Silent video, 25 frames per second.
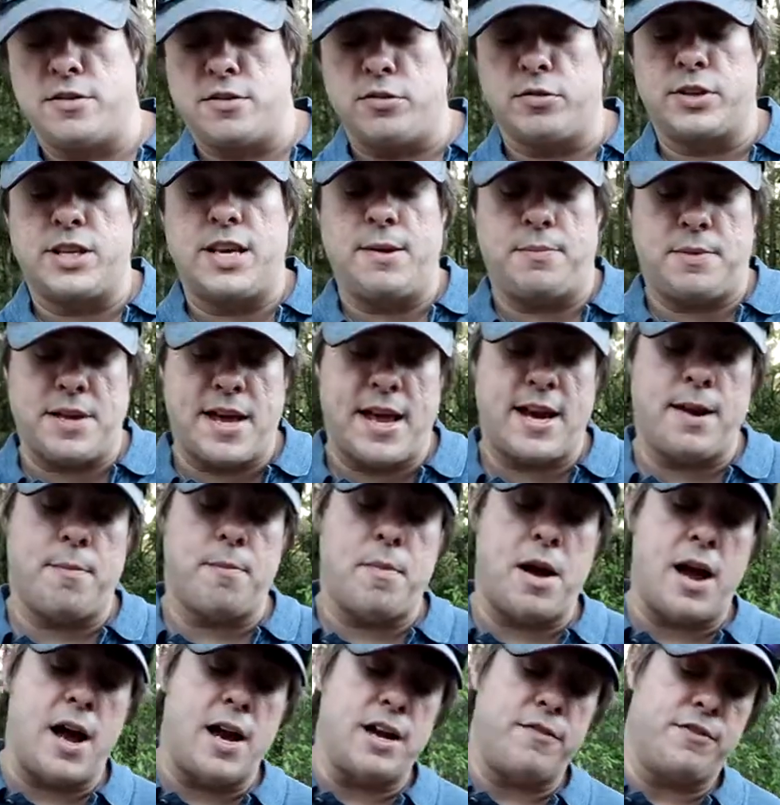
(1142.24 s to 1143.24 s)
So keep that in
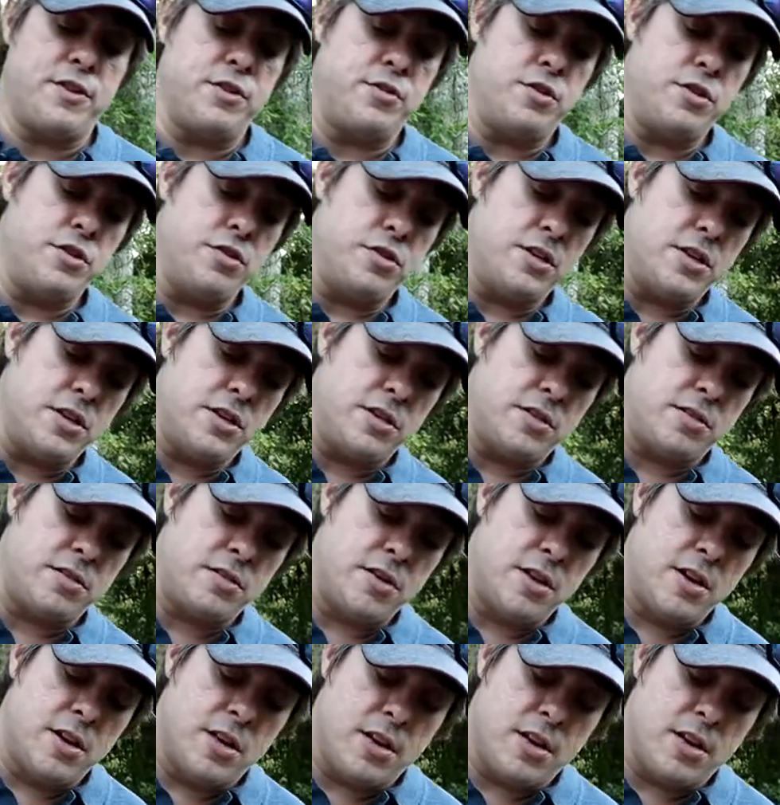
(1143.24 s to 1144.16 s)
mind if you do this.